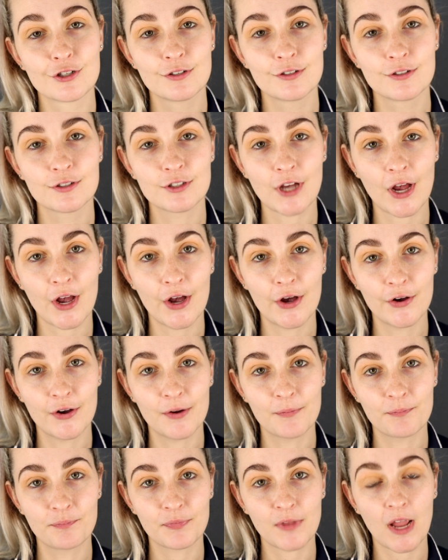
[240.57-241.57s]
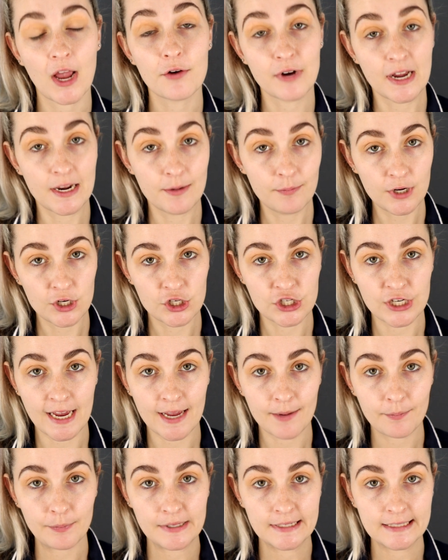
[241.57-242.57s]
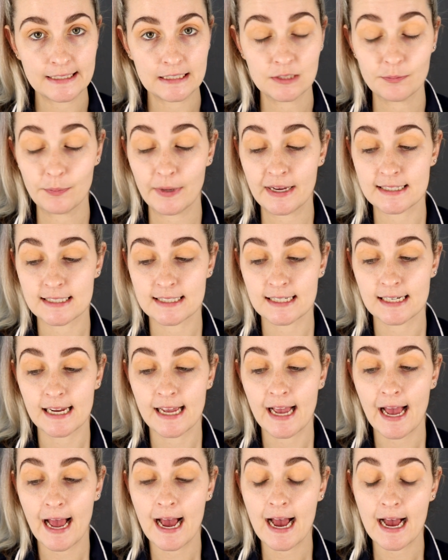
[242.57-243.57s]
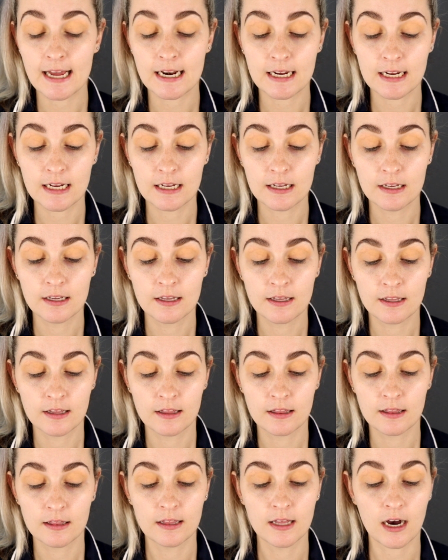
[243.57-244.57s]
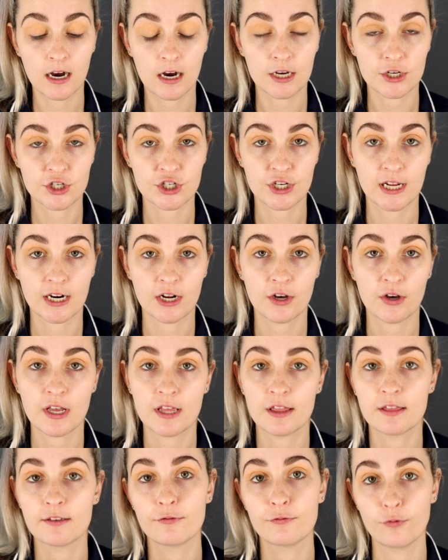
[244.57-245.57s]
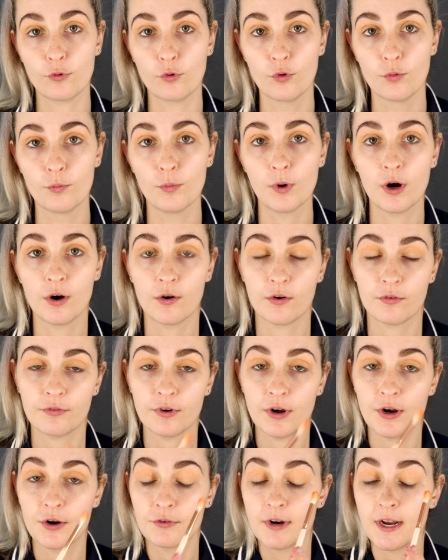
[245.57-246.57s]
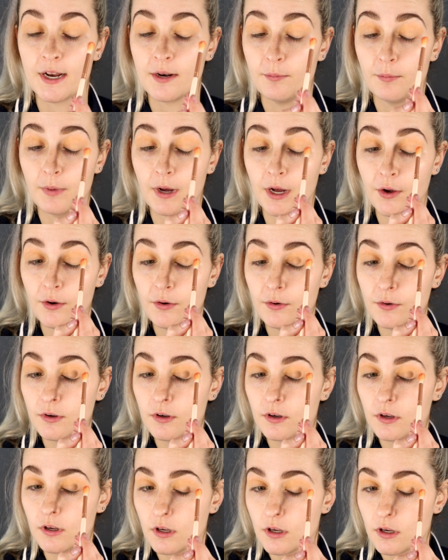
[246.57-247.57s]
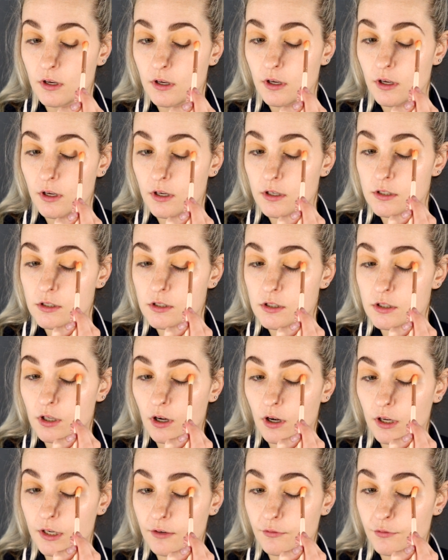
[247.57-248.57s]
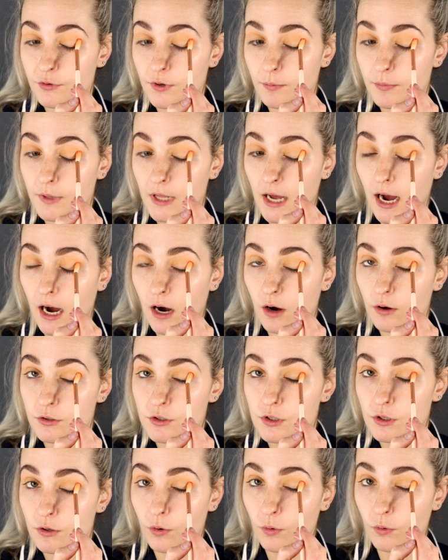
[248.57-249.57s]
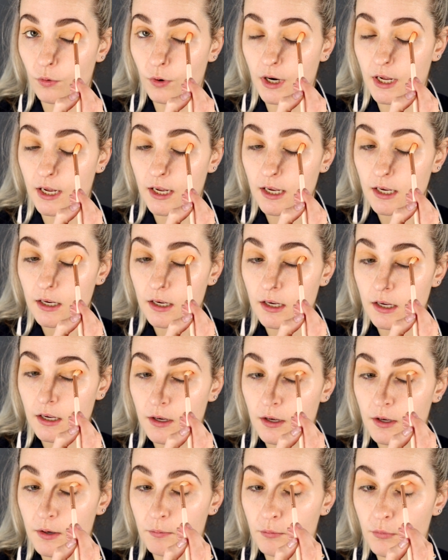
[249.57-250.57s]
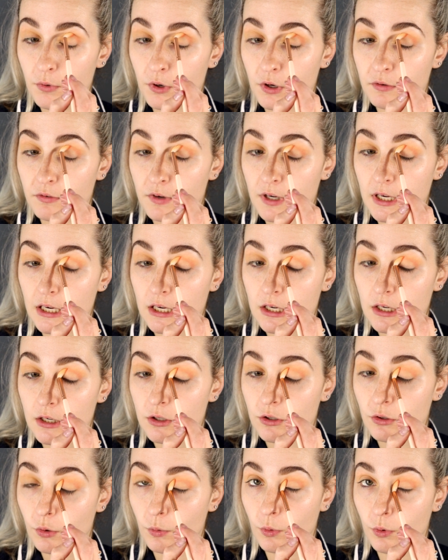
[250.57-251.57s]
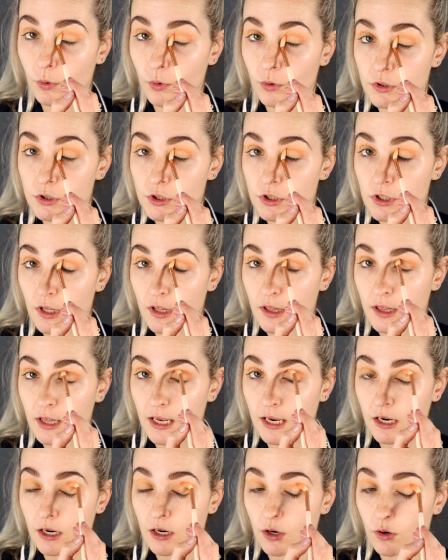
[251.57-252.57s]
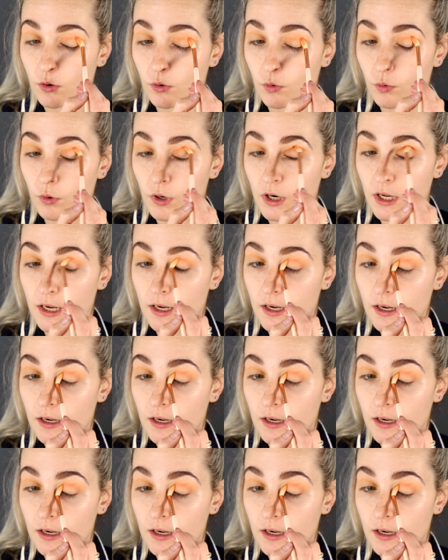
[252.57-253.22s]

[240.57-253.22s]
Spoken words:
So a rainbow shape is basically adding the eyeshadow in the form of a rainbow, starting from the outer corner, moving towards the inner corner,